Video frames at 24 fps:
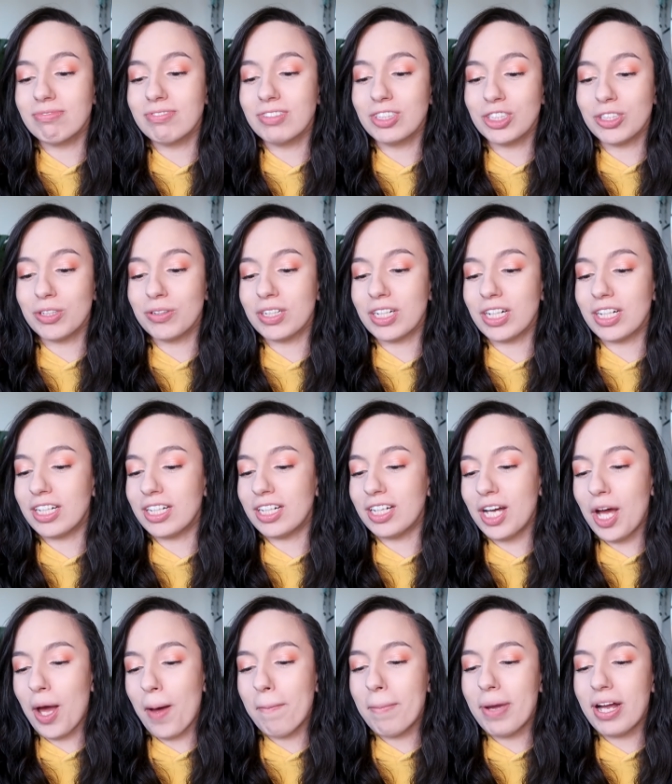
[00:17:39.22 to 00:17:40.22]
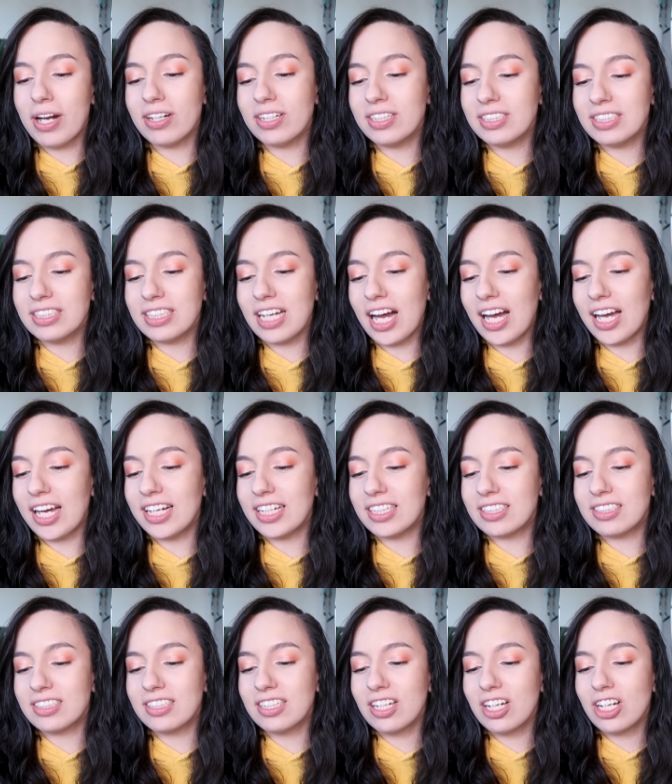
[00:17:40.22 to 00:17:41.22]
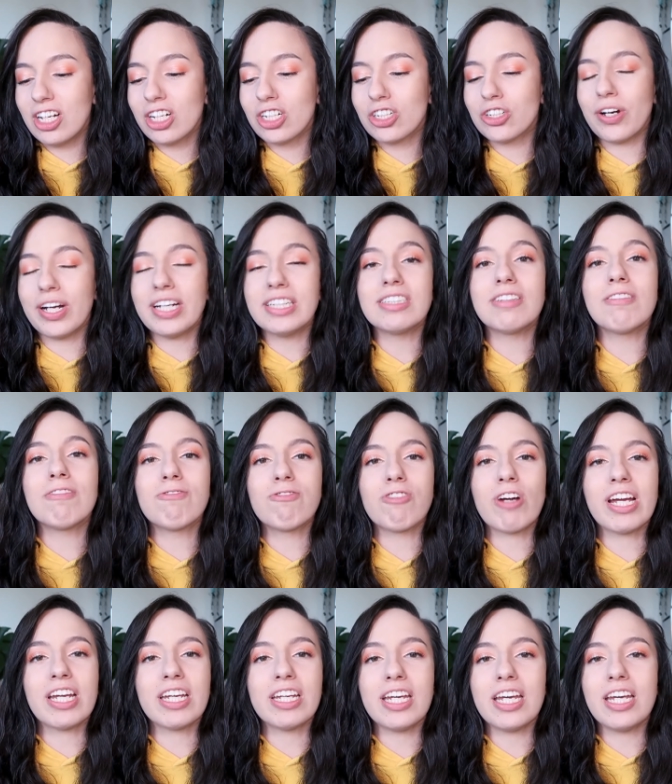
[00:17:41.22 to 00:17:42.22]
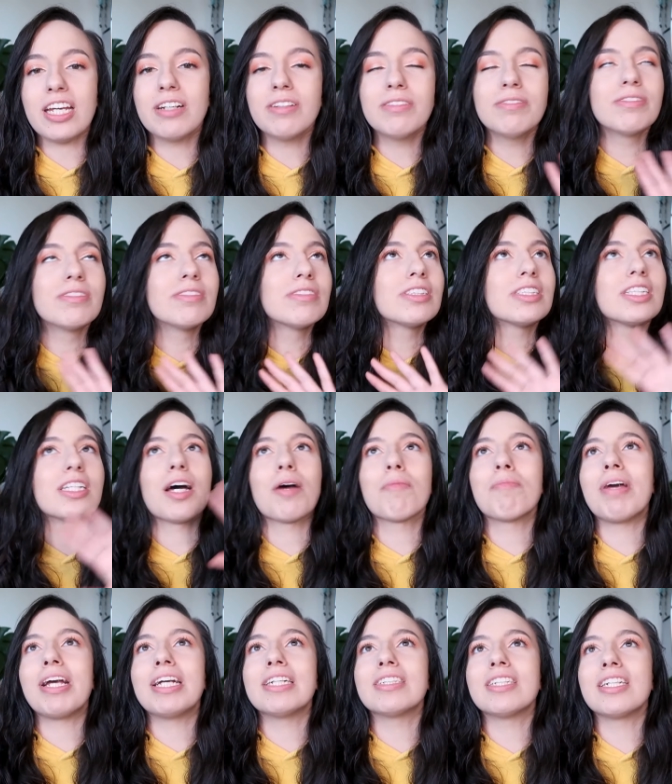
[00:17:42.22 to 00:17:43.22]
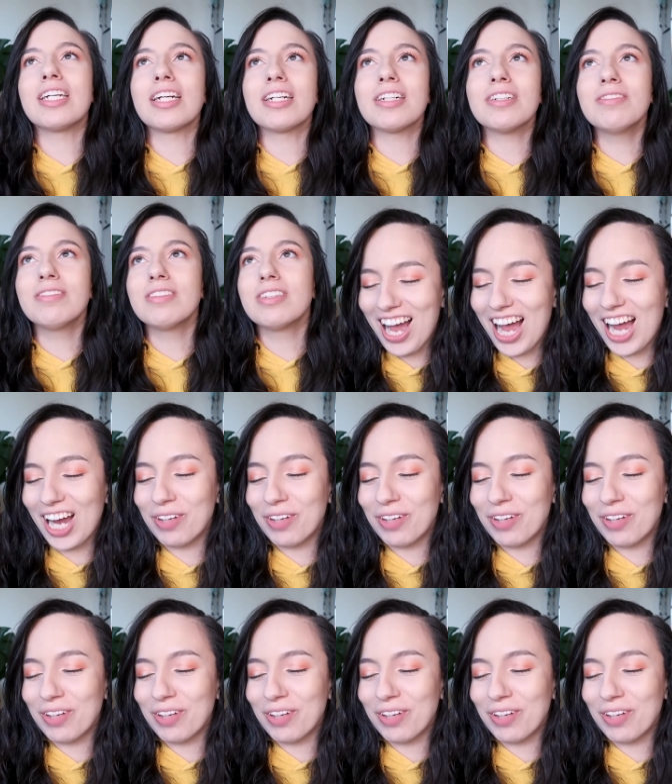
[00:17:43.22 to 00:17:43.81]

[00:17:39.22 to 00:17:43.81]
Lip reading: so good. Parasite, Grace and Frankie, amazing.